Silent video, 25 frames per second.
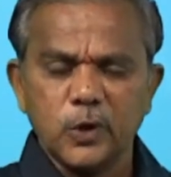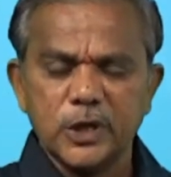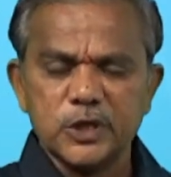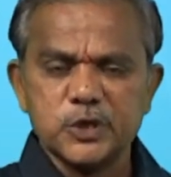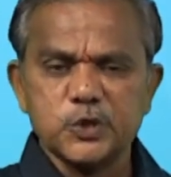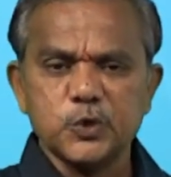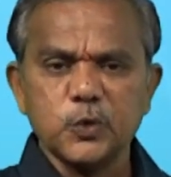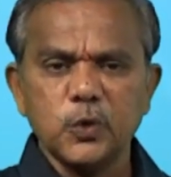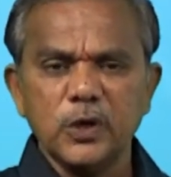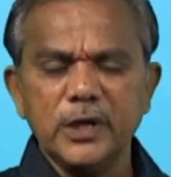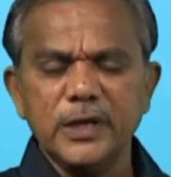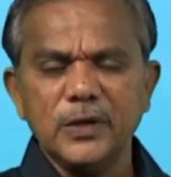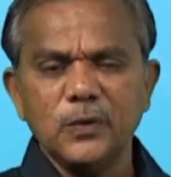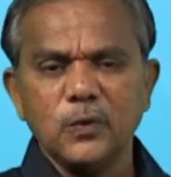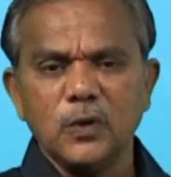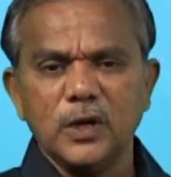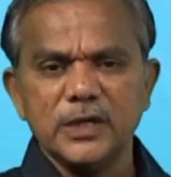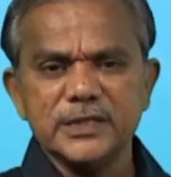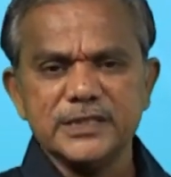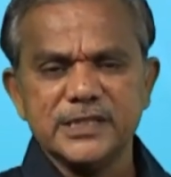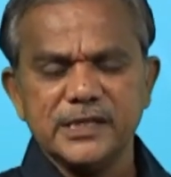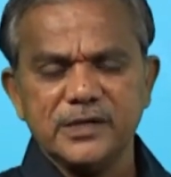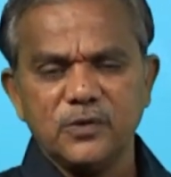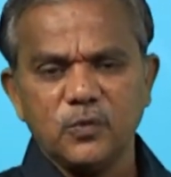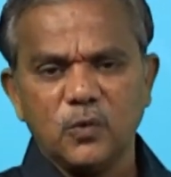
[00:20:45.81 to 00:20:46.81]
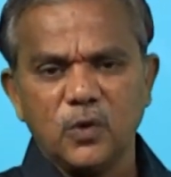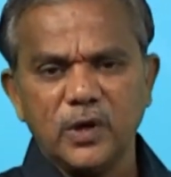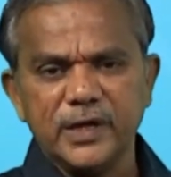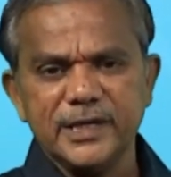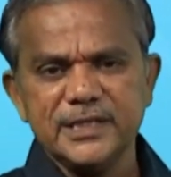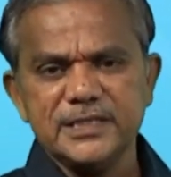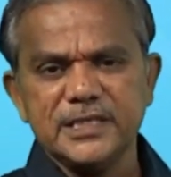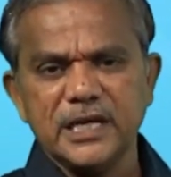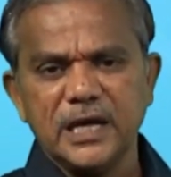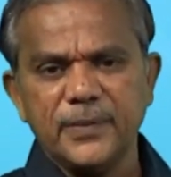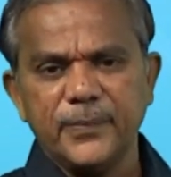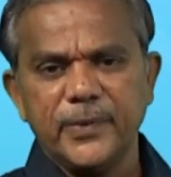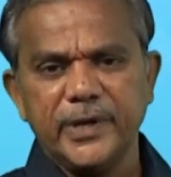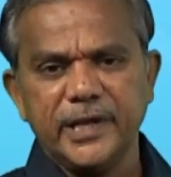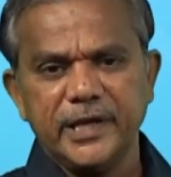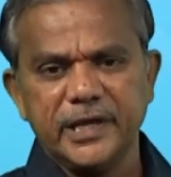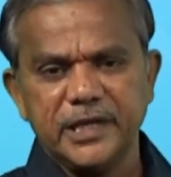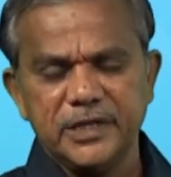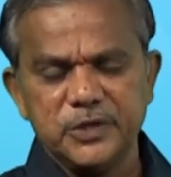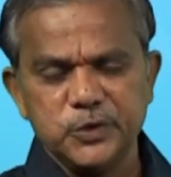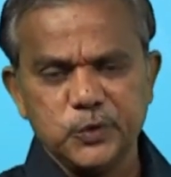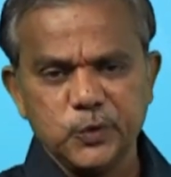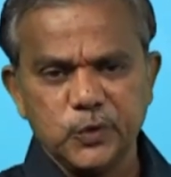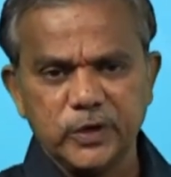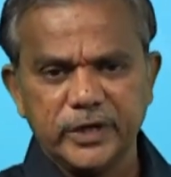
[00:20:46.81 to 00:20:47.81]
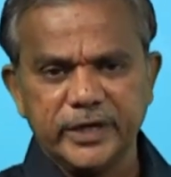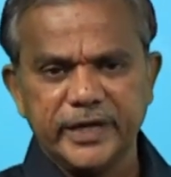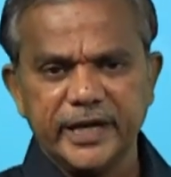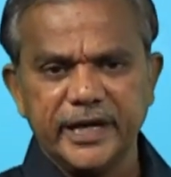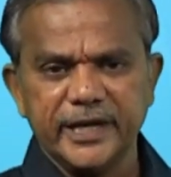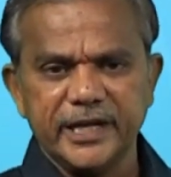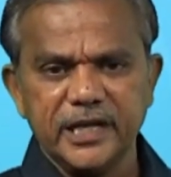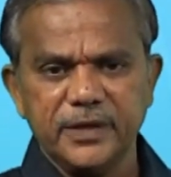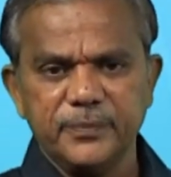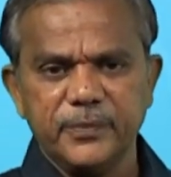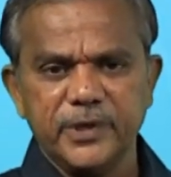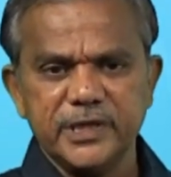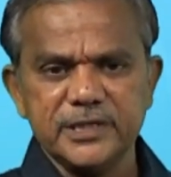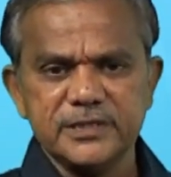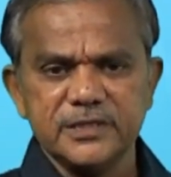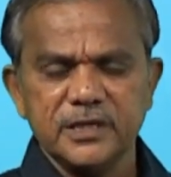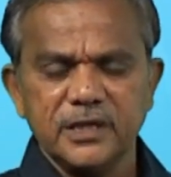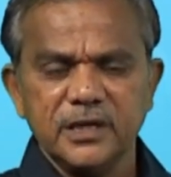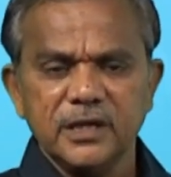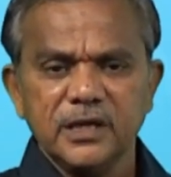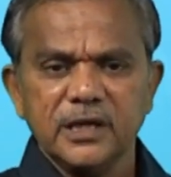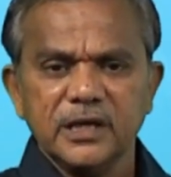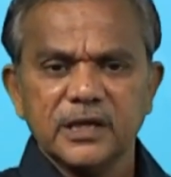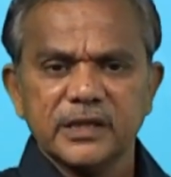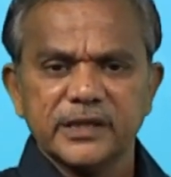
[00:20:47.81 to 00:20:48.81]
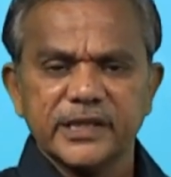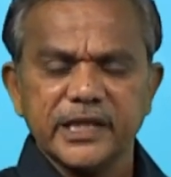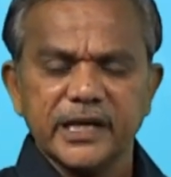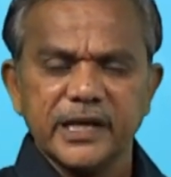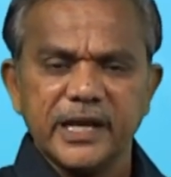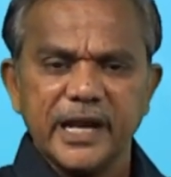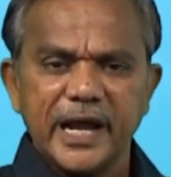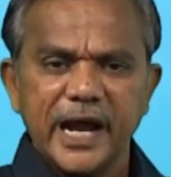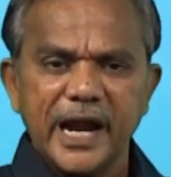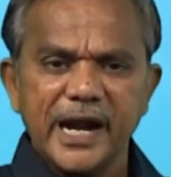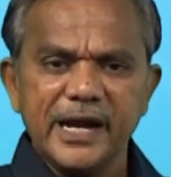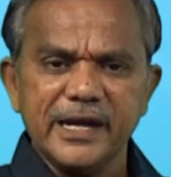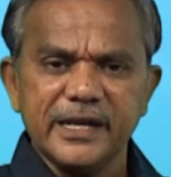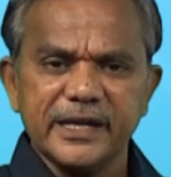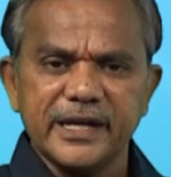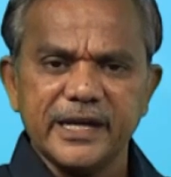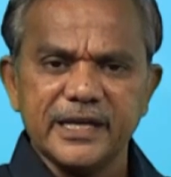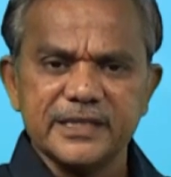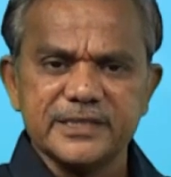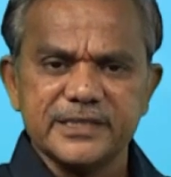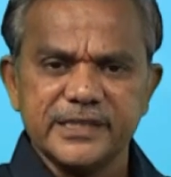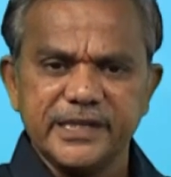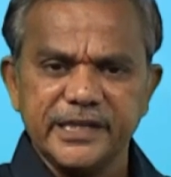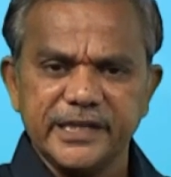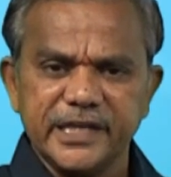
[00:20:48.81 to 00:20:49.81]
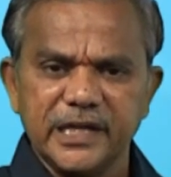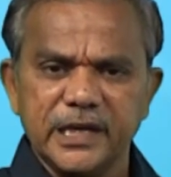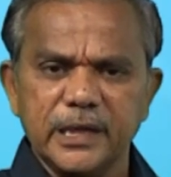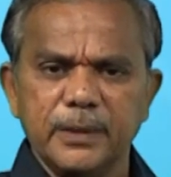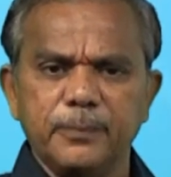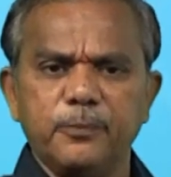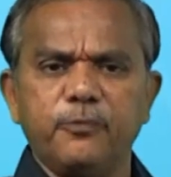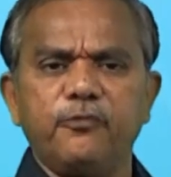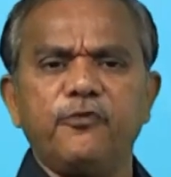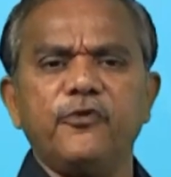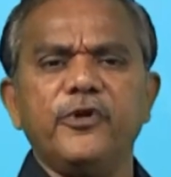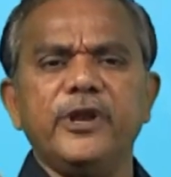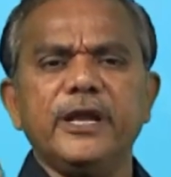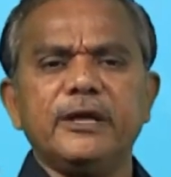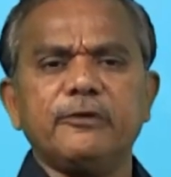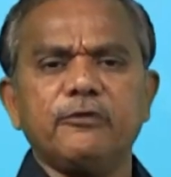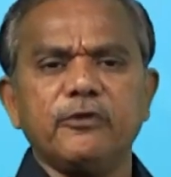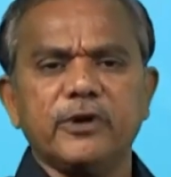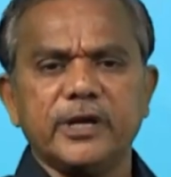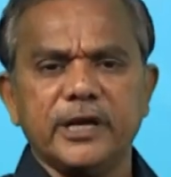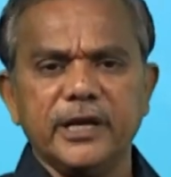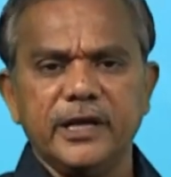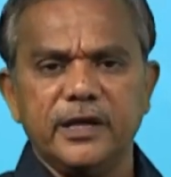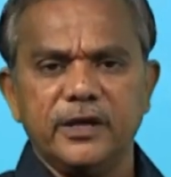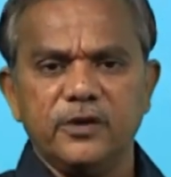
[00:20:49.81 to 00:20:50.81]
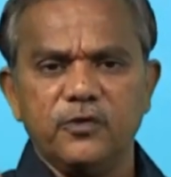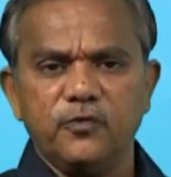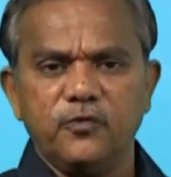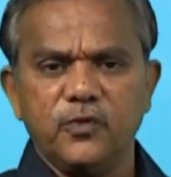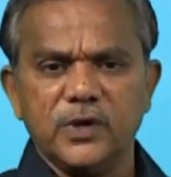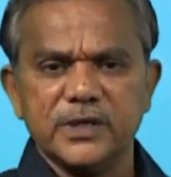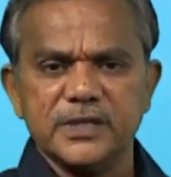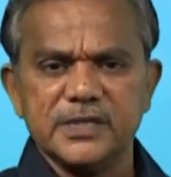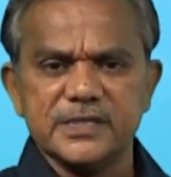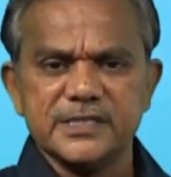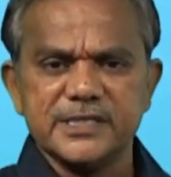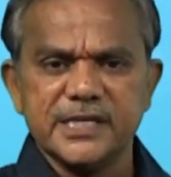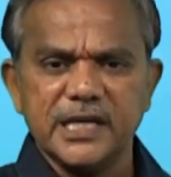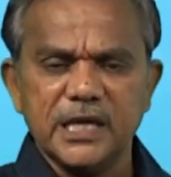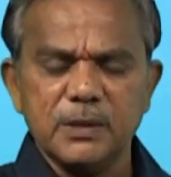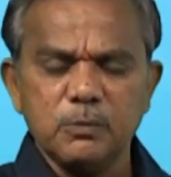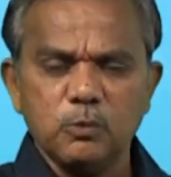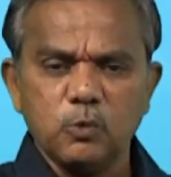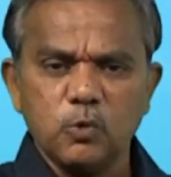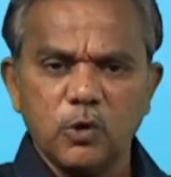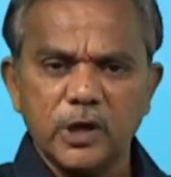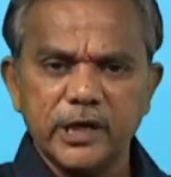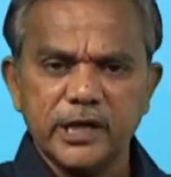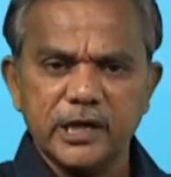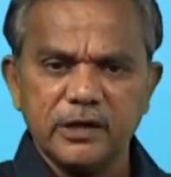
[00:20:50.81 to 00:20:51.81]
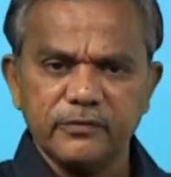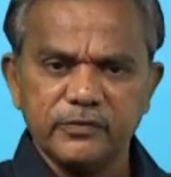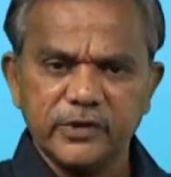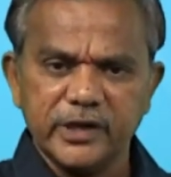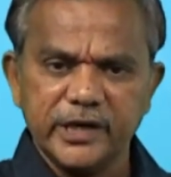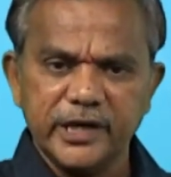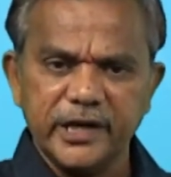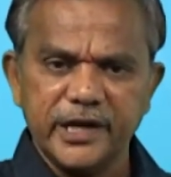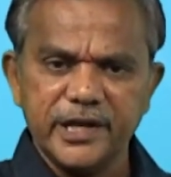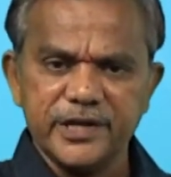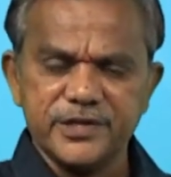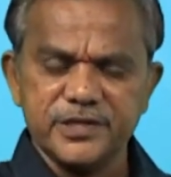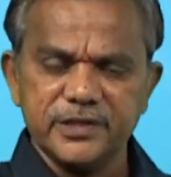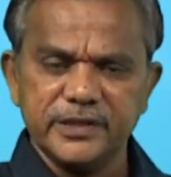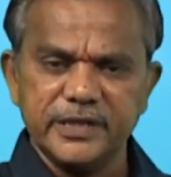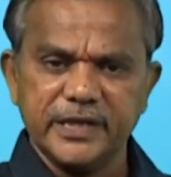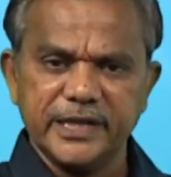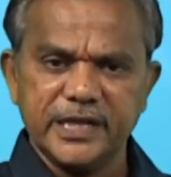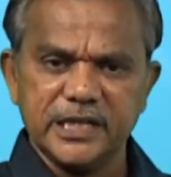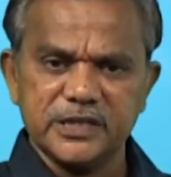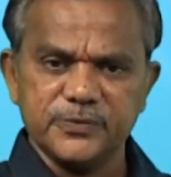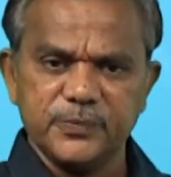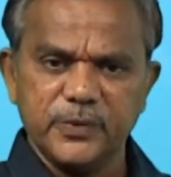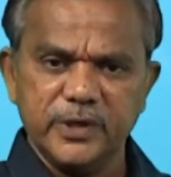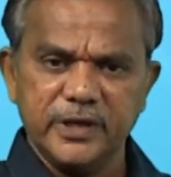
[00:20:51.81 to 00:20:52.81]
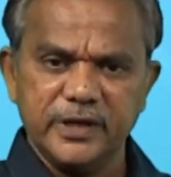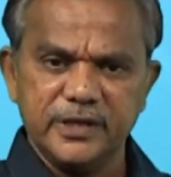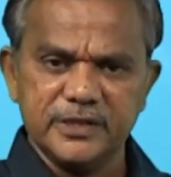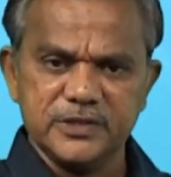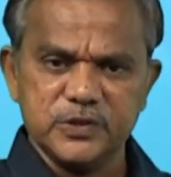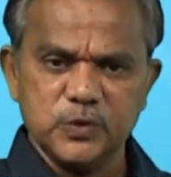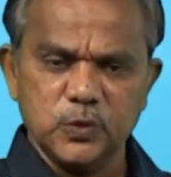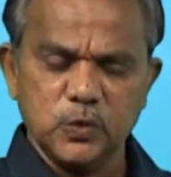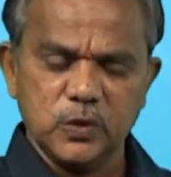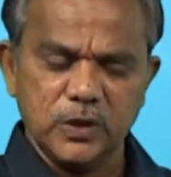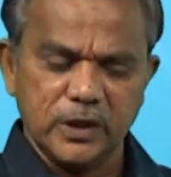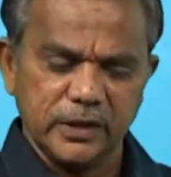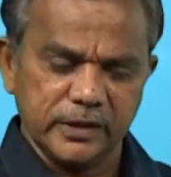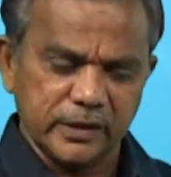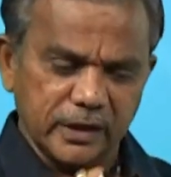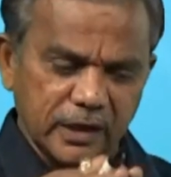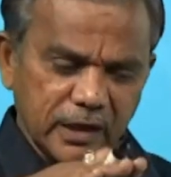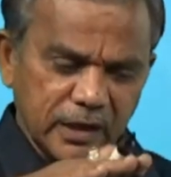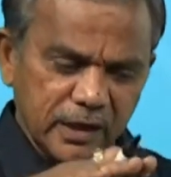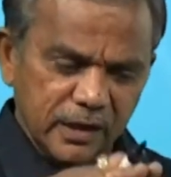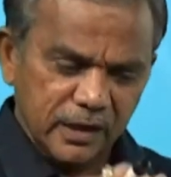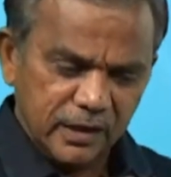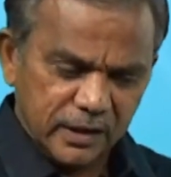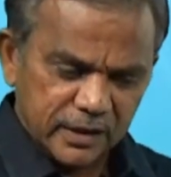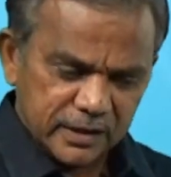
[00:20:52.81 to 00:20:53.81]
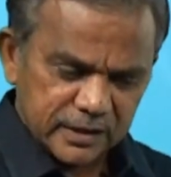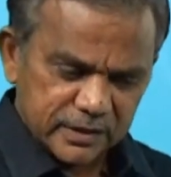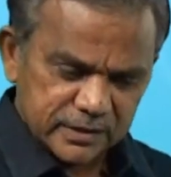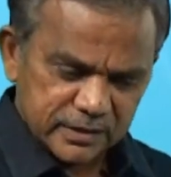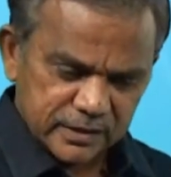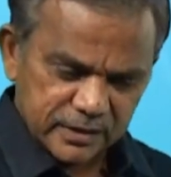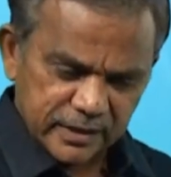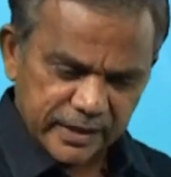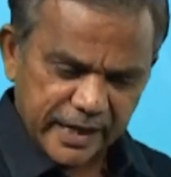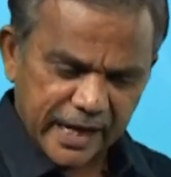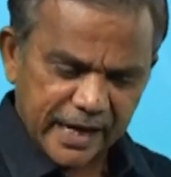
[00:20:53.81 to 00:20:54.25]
So virtually what is happening during daytime is the land gets heated up very quickly for the same quantity of the radiation that has been received on the